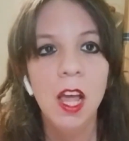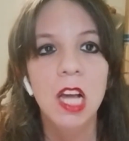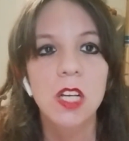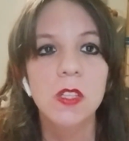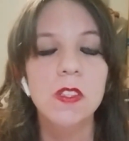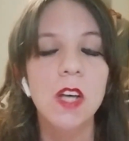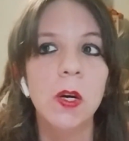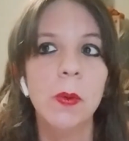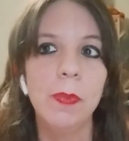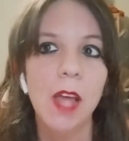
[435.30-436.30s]

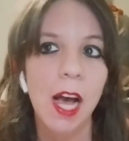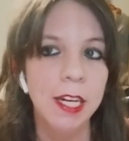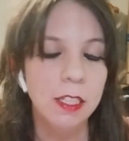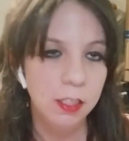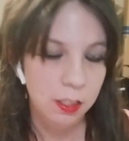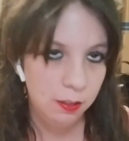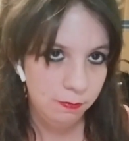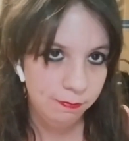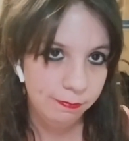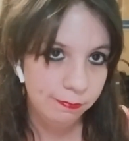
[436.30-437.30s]
So I
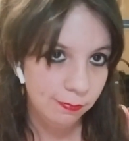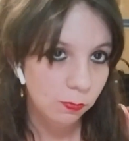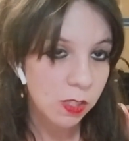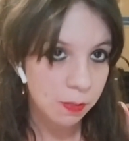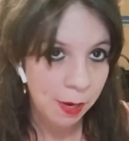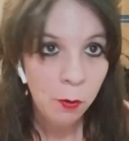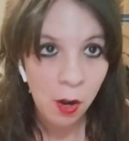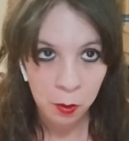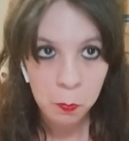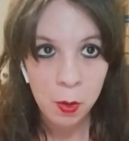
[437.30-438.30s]
went to my
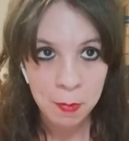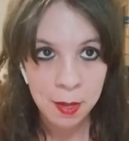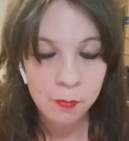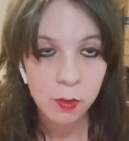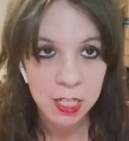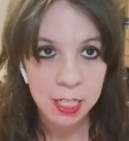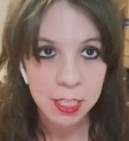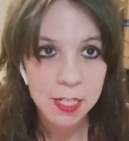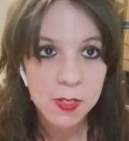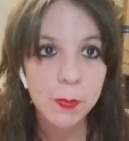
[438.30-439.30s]
crown appointment for the
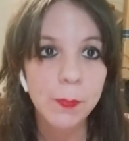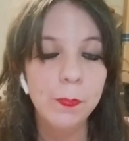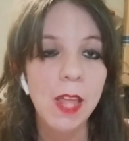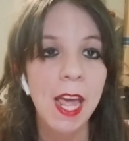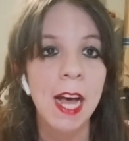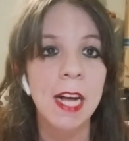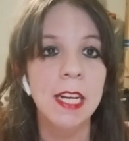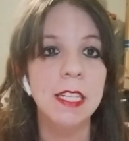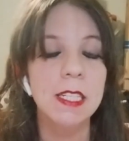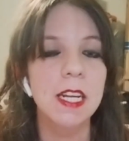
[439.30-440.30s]
dentist,
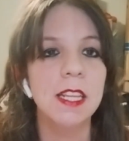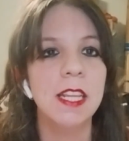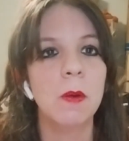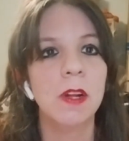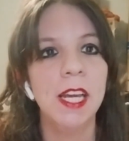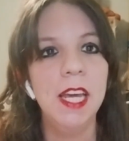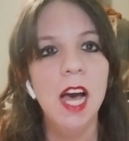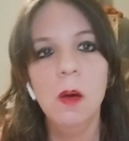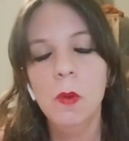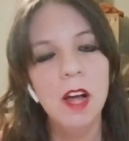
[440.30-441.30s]
and they were like,
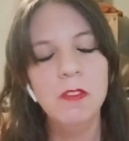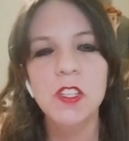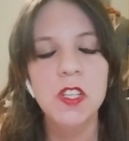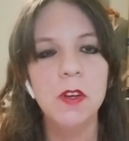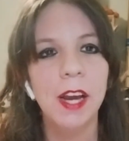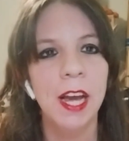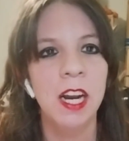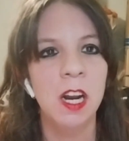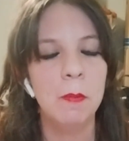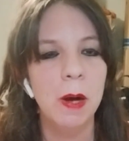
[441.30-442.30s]
yeah, we'll have to see you again
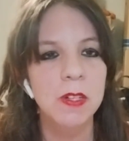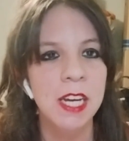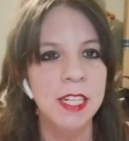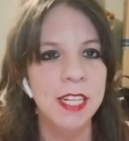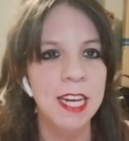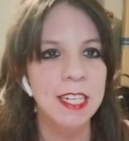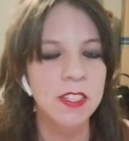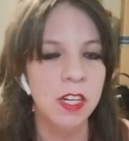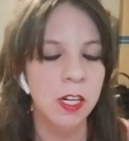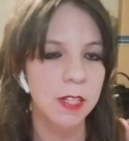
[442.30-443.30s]
in about 10 days.
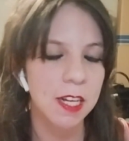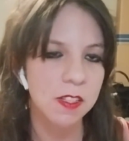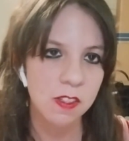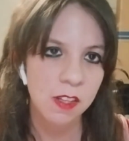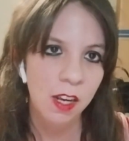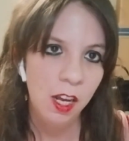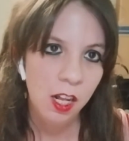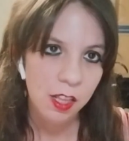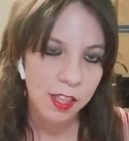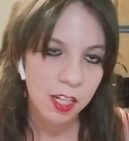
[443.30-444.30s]
You know, that's
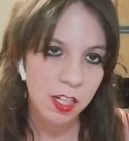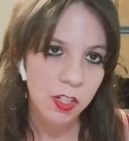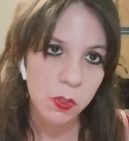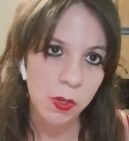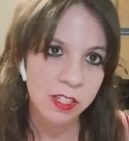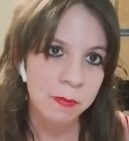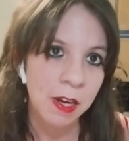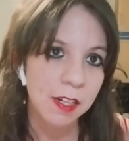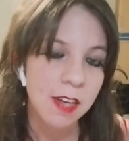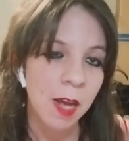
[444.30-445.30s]
the shortest amount
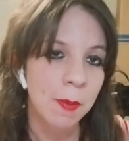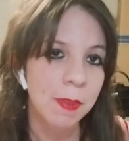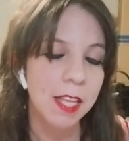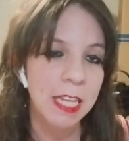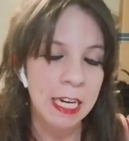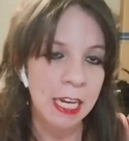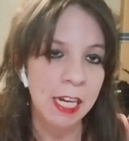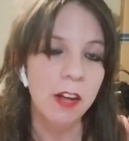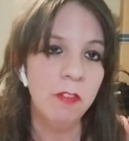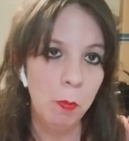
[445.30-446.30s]
of time that they need
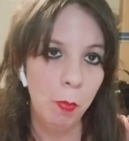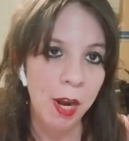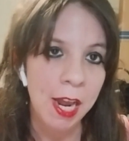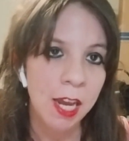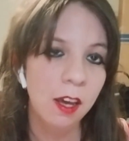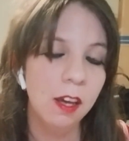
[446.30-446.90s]
of a break